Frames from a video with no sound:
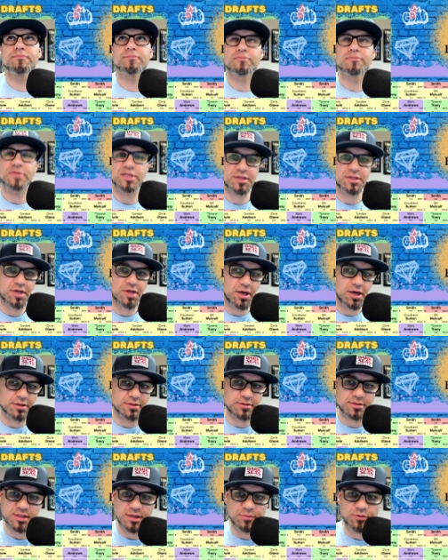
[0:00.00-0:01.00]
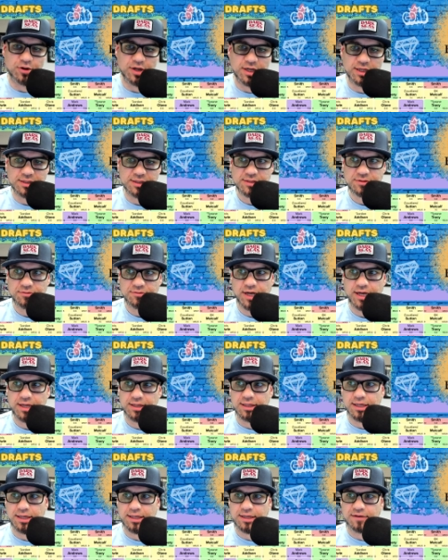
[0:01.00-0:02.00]
start somewhere else,
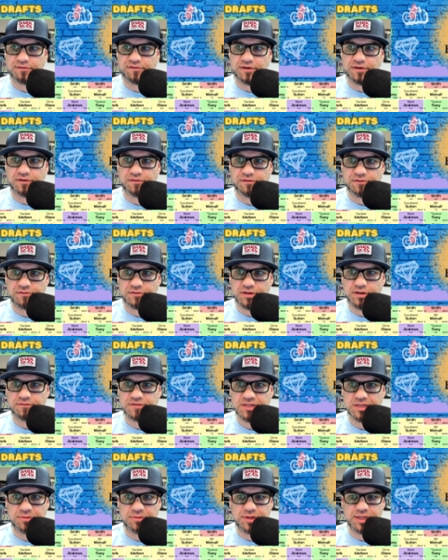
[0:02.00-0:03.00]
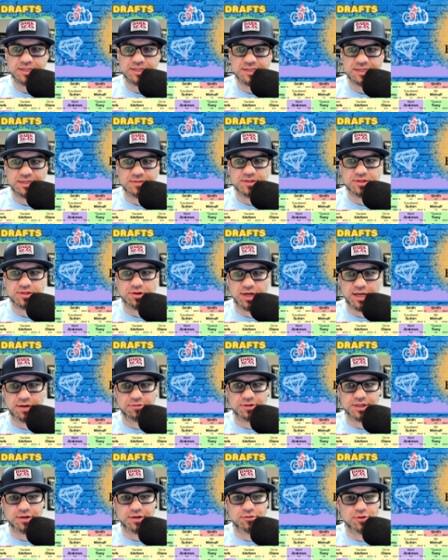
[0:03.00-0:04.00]
right? Like if some of these teams don't get
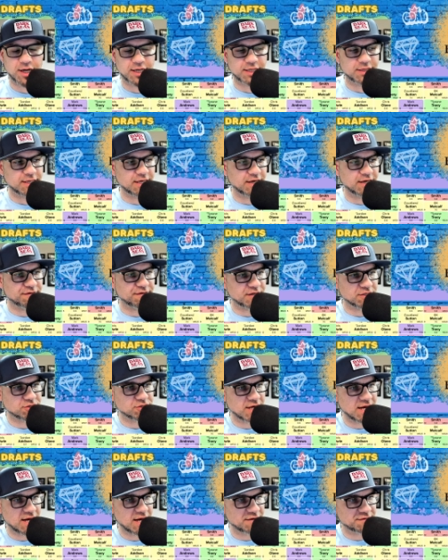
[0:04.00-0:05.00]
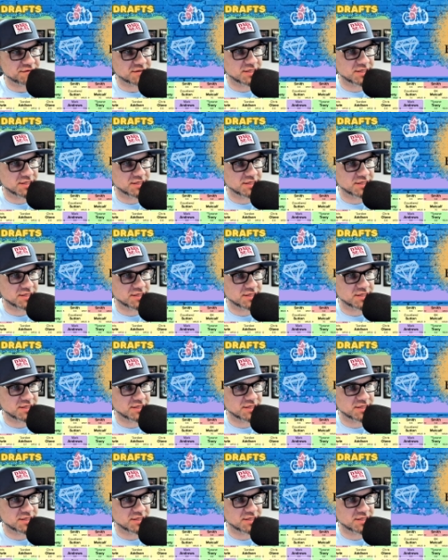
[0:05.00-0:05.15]
what they want in the NFL draft,